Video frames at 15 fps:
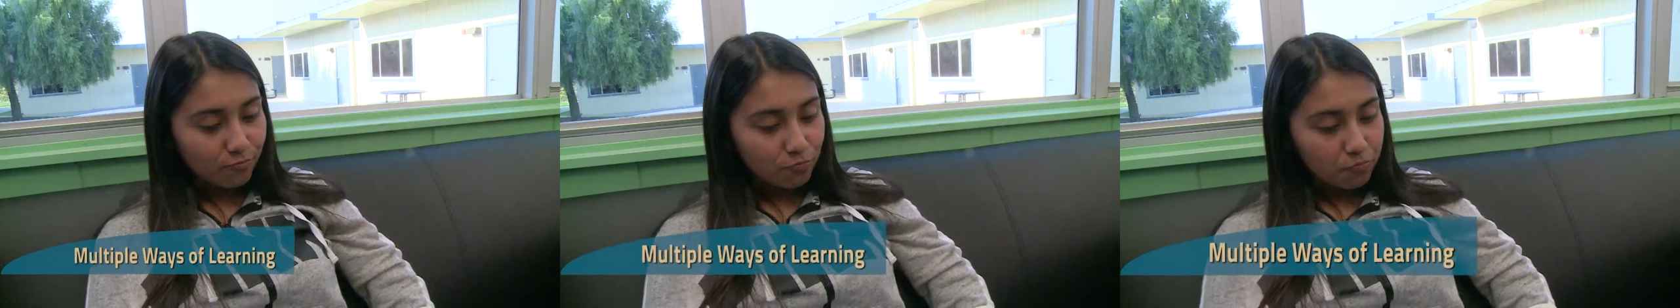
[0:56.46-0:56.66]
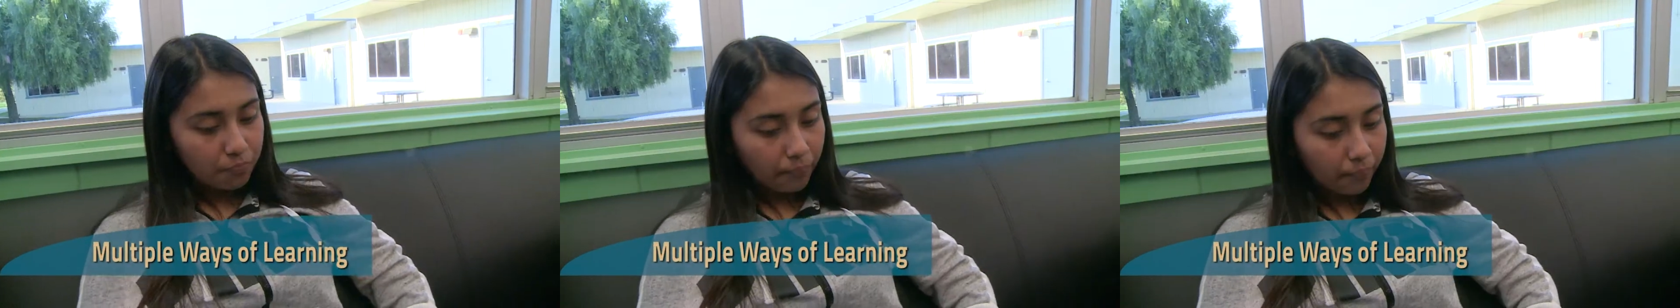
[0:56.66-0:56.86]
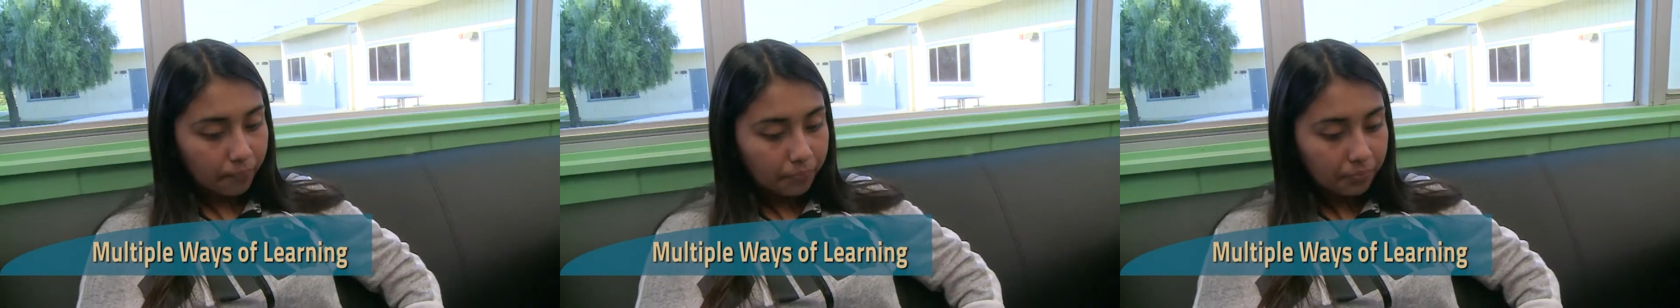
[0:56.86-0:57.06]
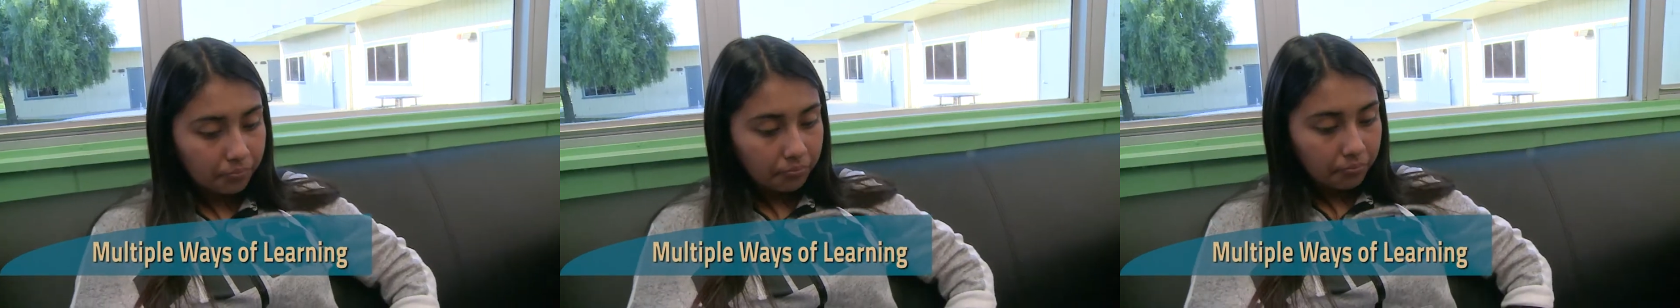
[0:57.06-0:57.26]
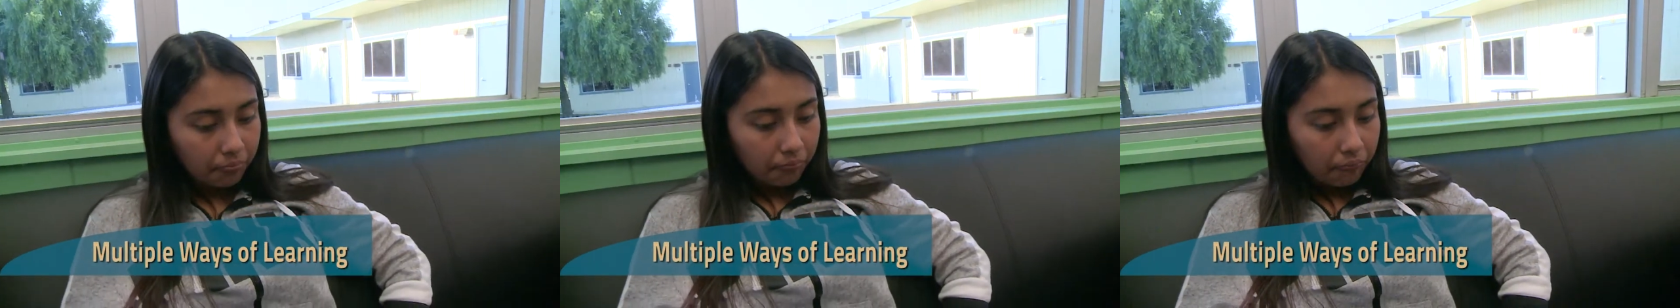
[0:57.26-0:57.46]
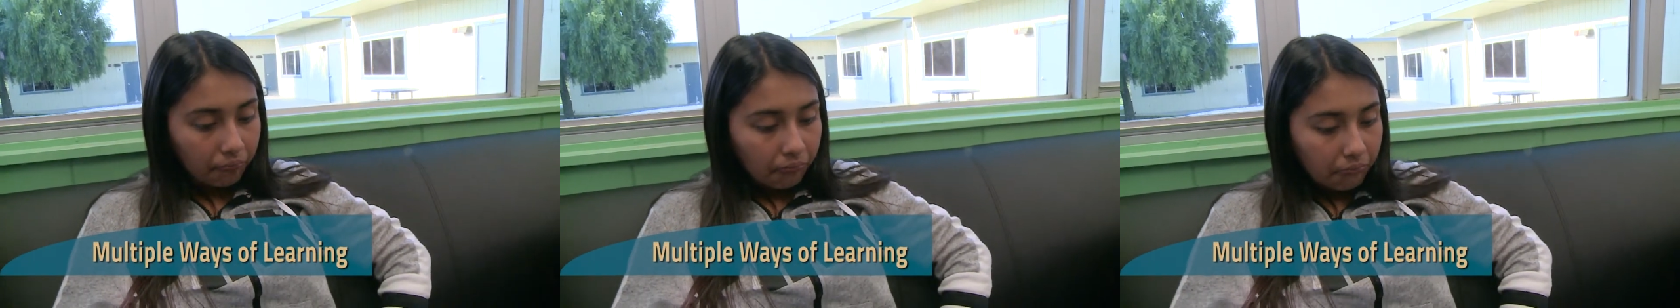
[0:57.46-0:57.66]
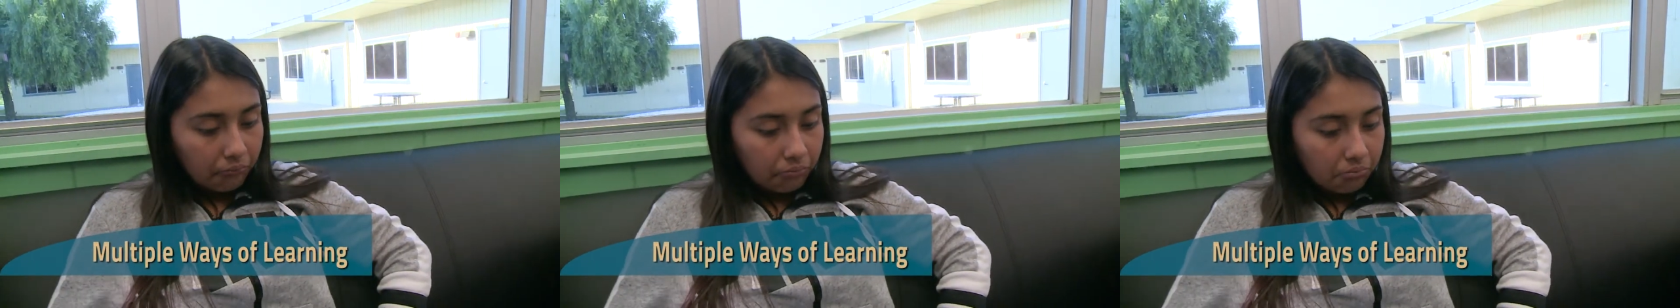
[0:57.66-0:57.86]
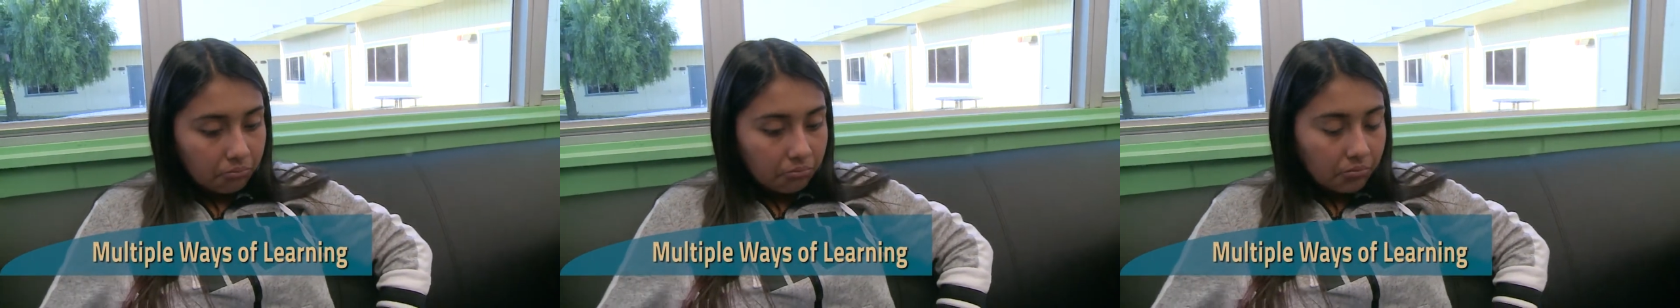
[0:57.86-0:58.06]
What are the best ways for you to
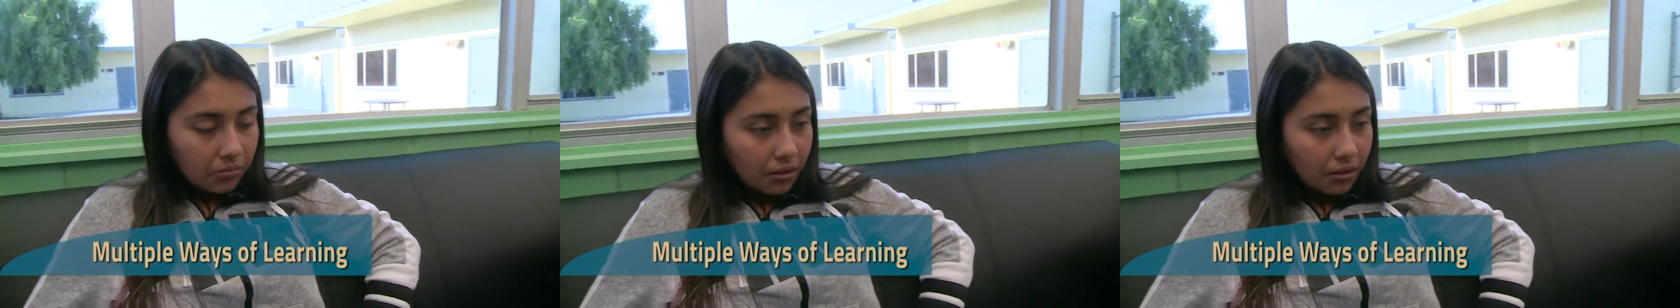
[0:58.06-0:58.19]
learn?